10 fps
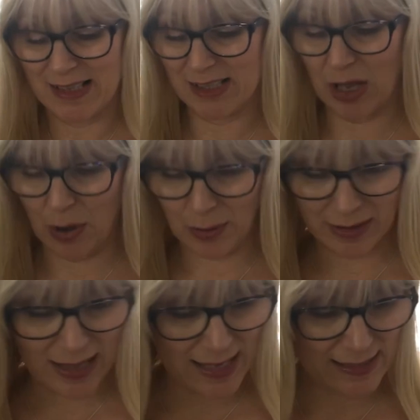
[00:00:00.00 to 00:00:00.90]
So
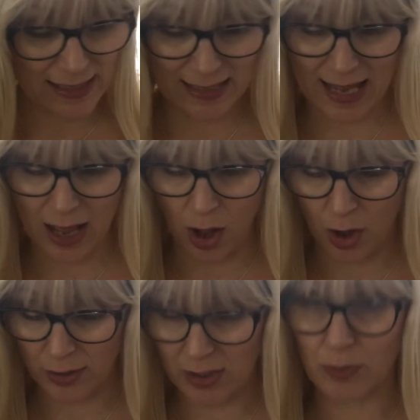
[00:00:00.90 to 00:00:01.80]
let's get
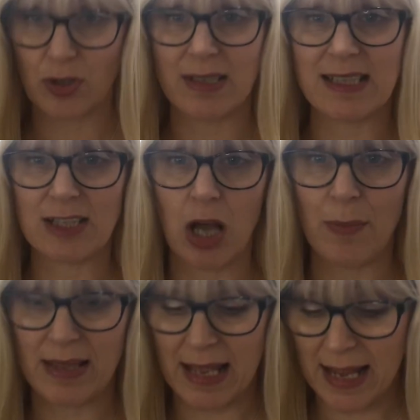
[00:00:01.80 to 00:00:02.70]
on. So I'm just going to sit
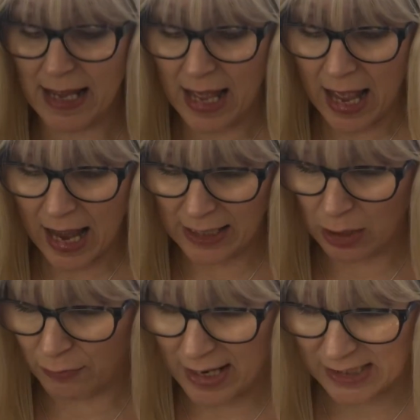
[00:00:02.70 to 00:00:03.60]
on my knee and
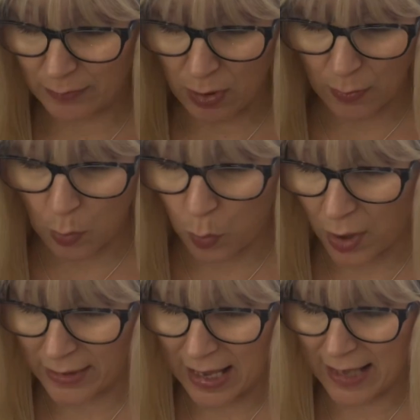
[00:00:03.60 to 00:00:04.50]
I'll raise them up
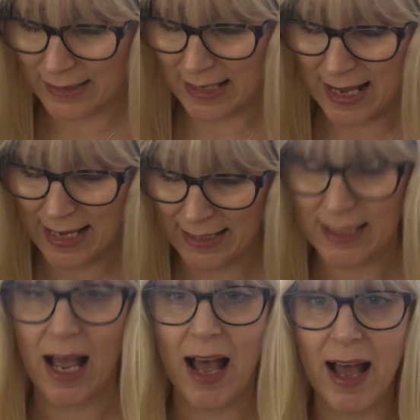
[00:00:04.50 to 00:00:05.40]
one at a
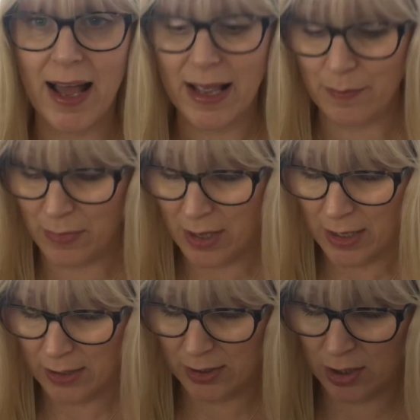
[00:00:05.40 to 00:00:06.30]
time.
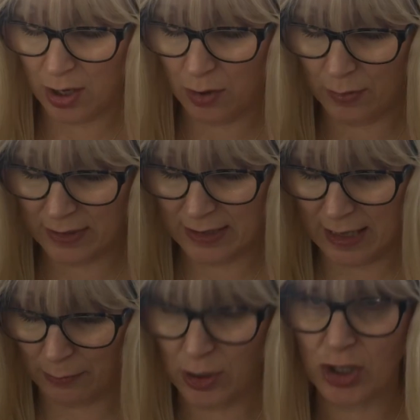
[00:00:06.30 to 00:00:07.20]
So
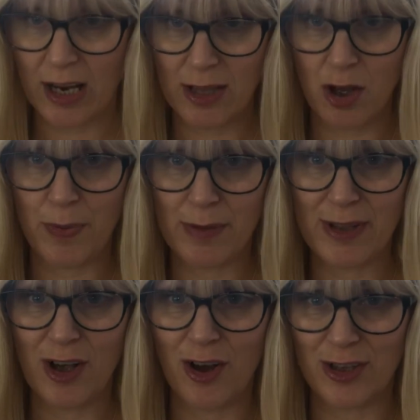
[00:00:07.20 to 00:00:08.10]
I'm going to try and open them
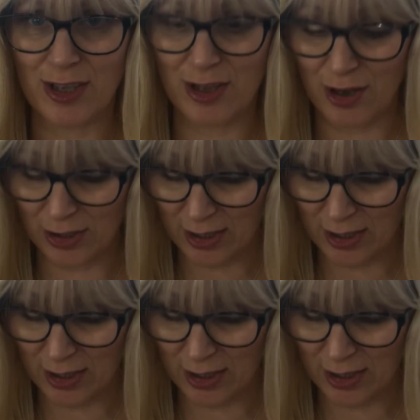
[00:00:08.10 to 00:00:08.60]
in order though.